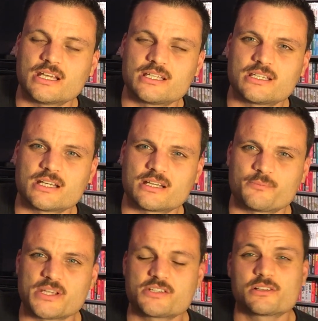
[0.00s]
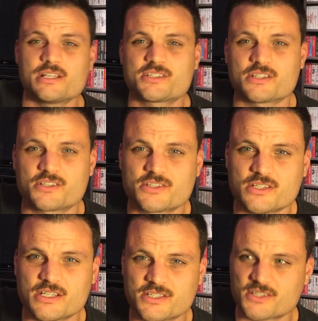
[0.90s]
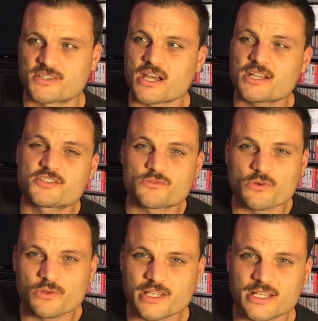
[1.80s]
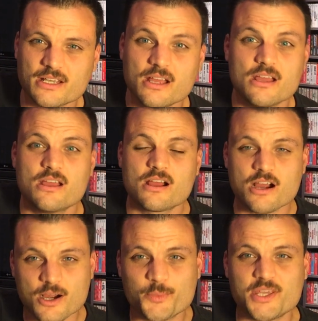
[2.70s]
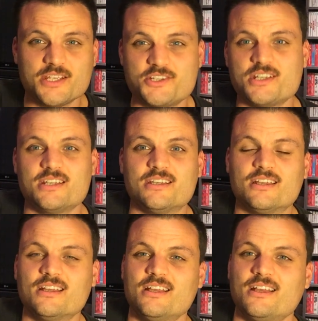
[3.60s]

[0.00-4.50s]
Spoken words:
and basically it's a side-scrolling RPG,